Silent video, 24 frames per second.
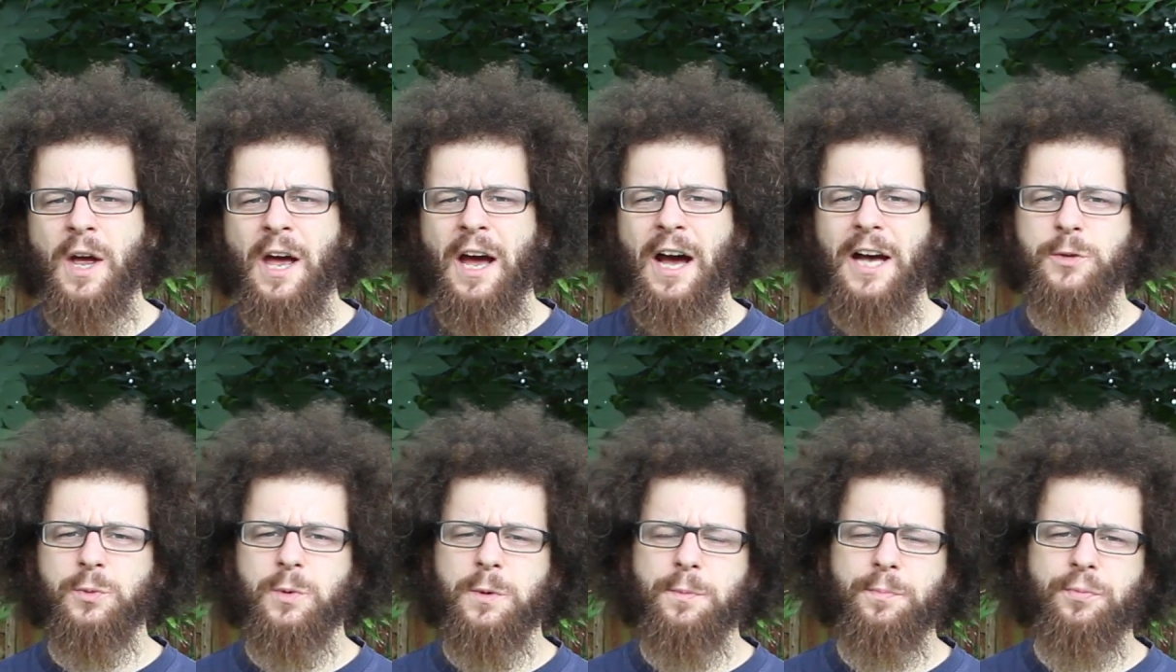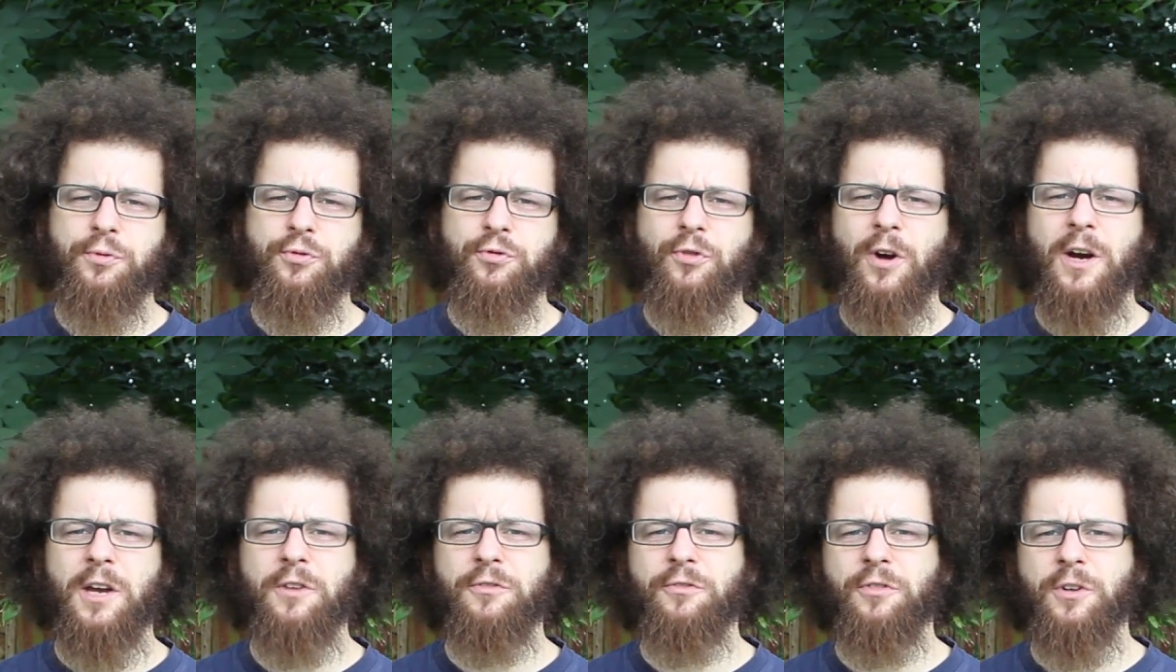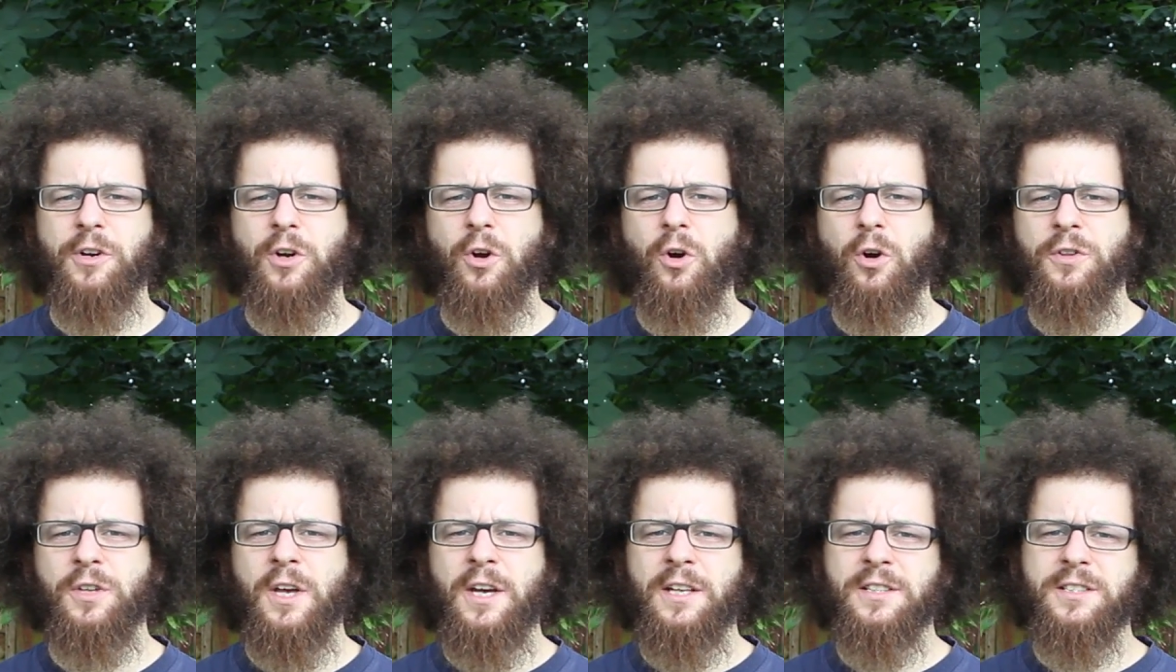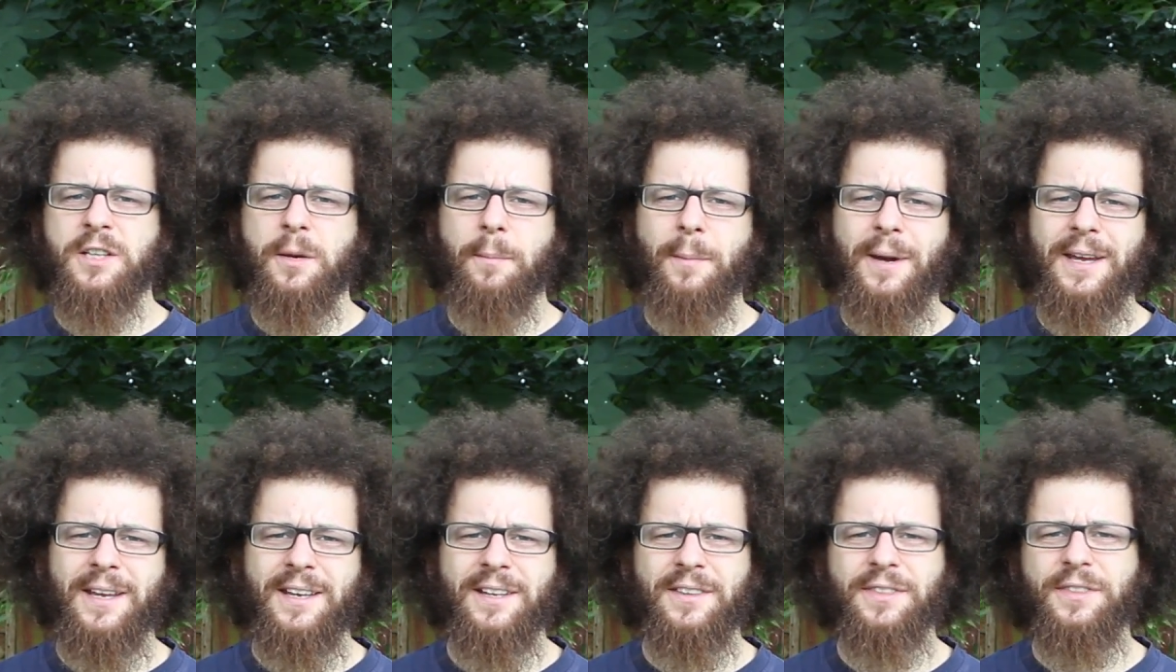as we pray for God to
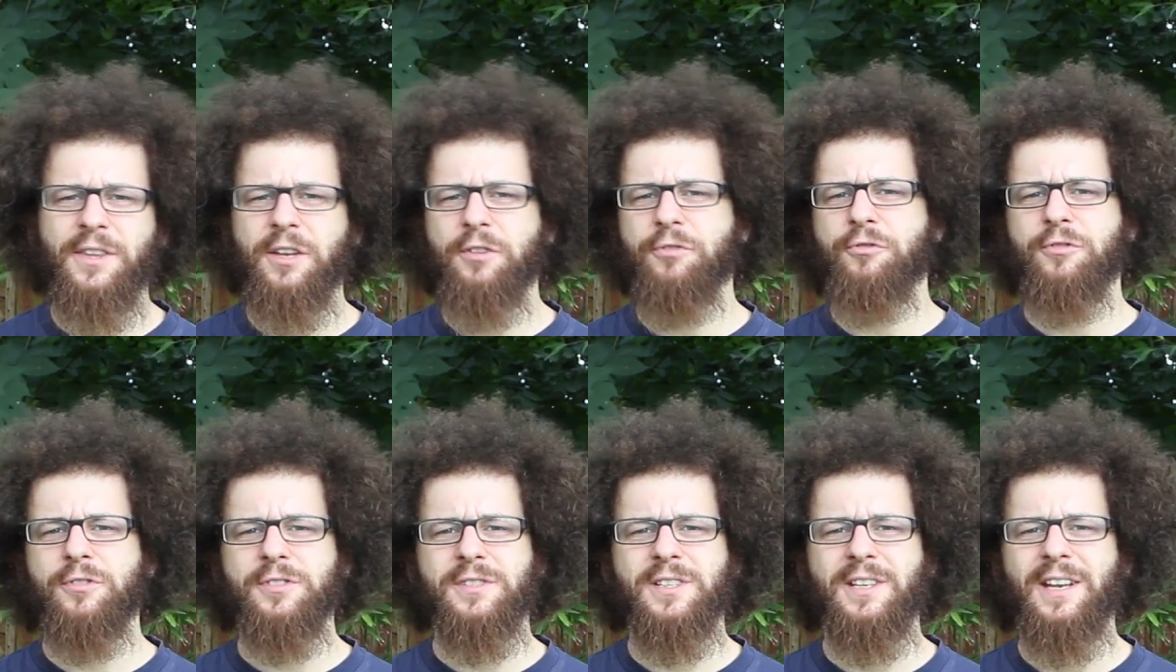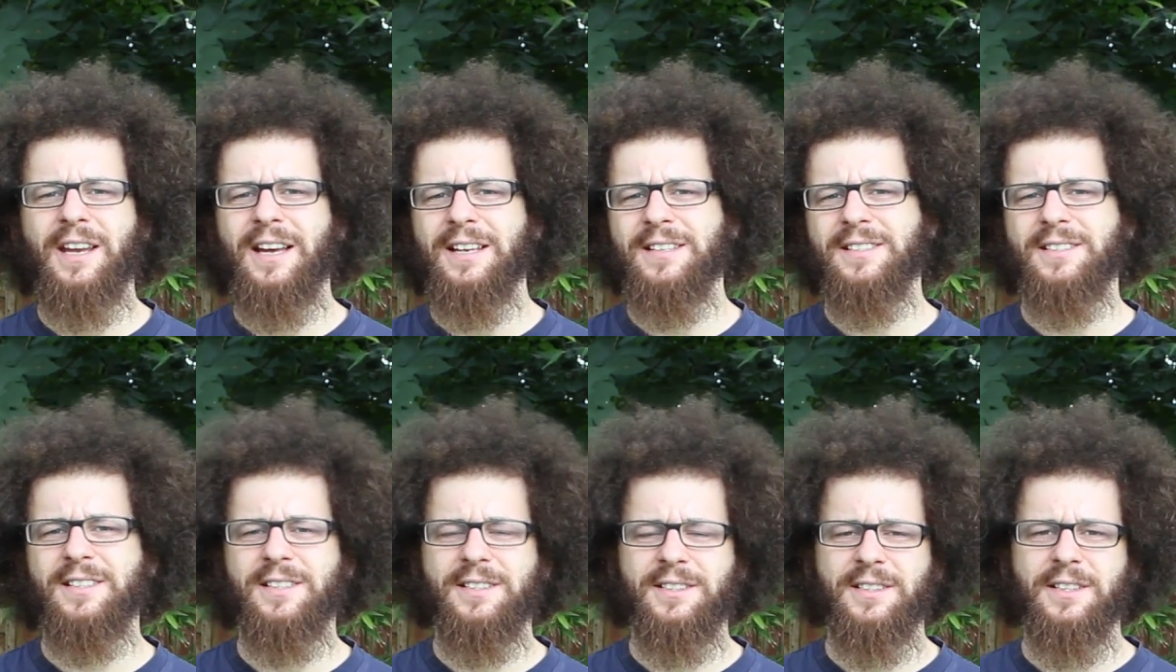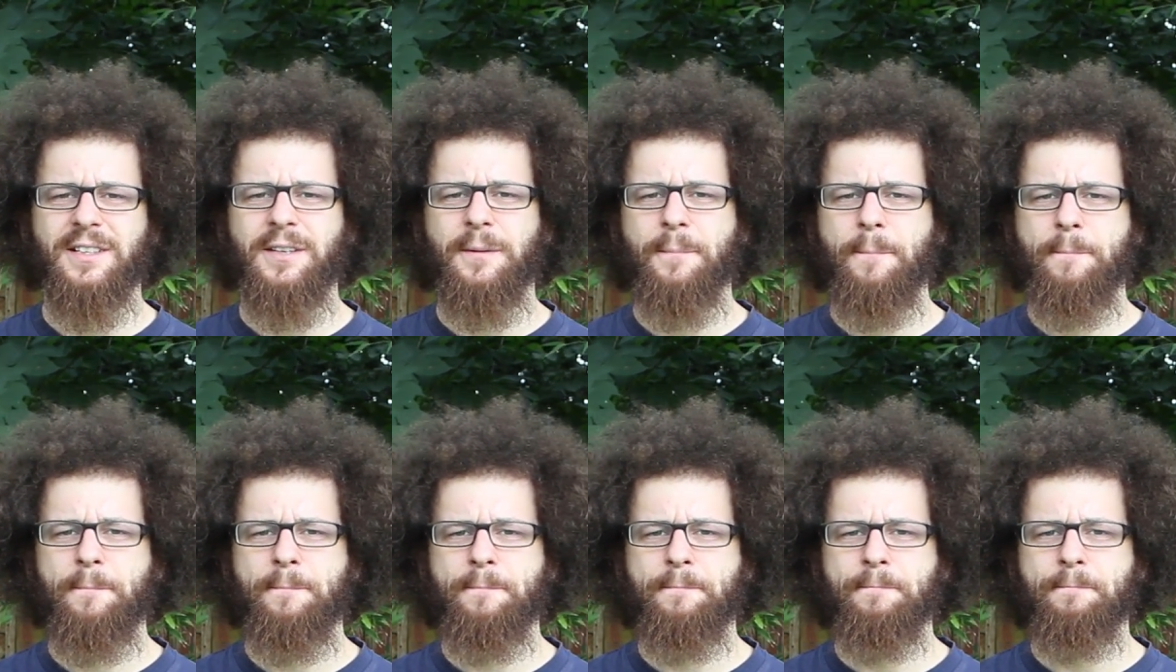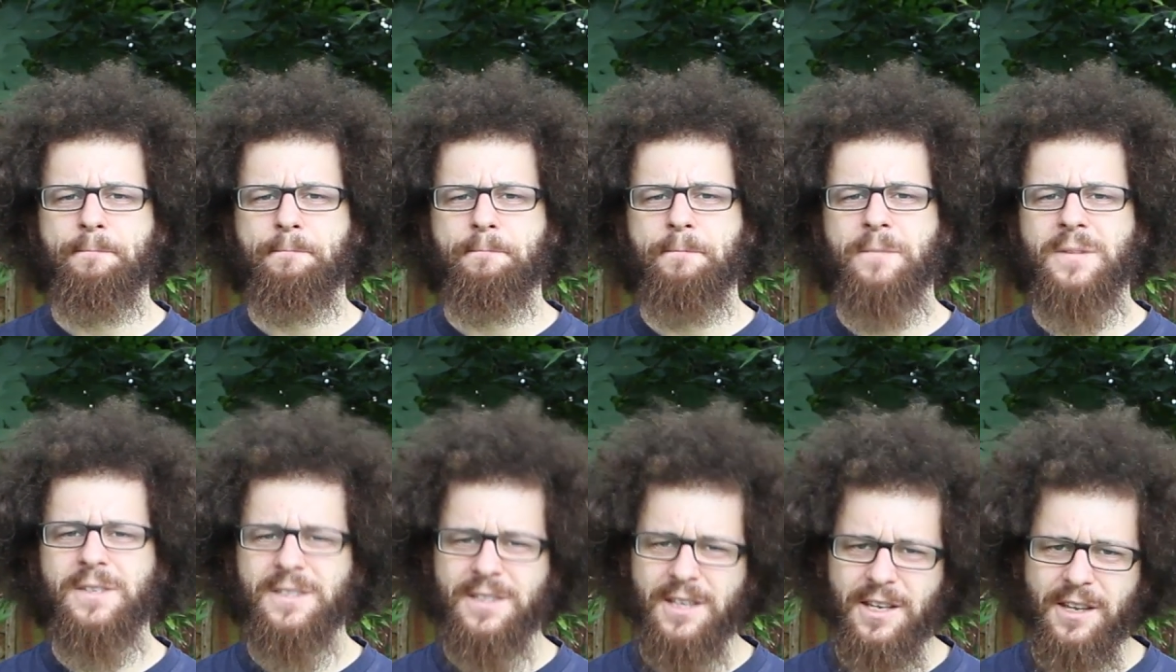make a difference in our city.
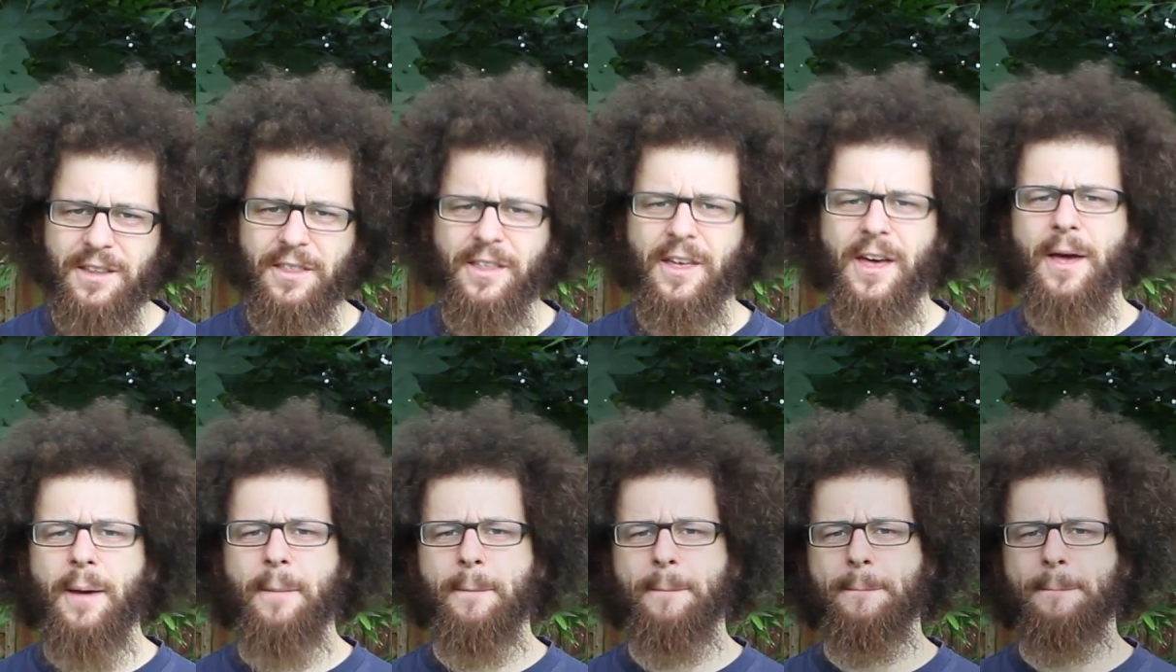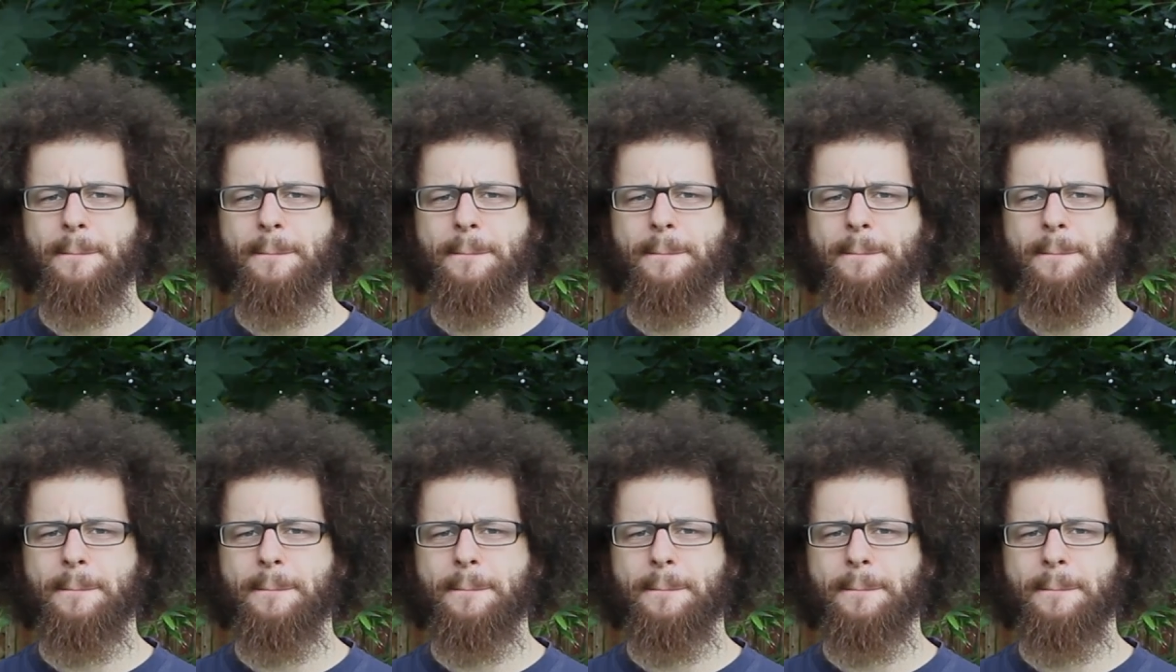See you there.